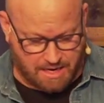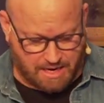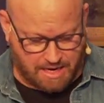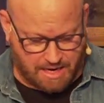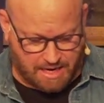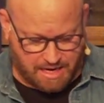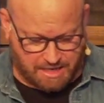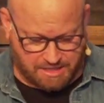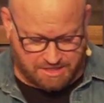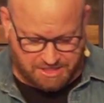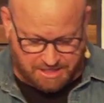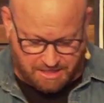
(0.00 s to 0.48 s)

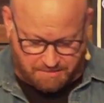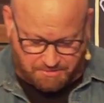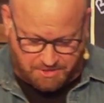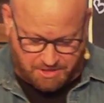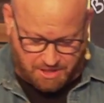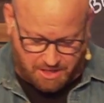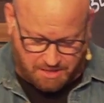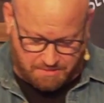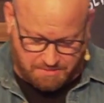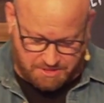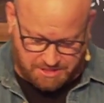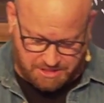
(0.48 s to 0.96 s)
And
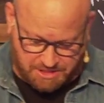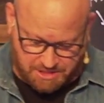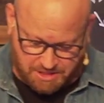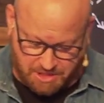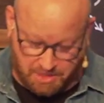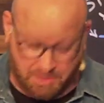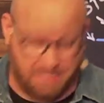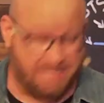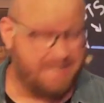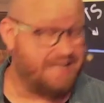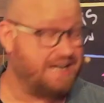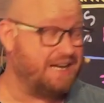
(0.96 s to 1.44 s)
sometimes, they're
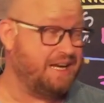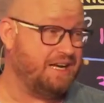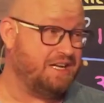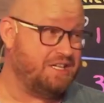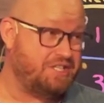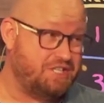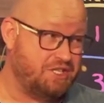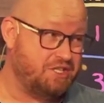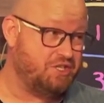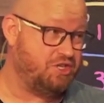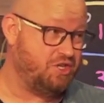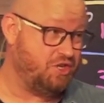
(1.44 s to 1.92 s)
going to
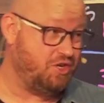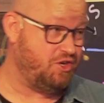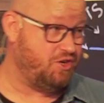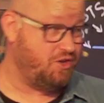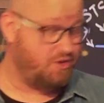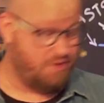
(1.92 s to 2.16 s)
listen to you,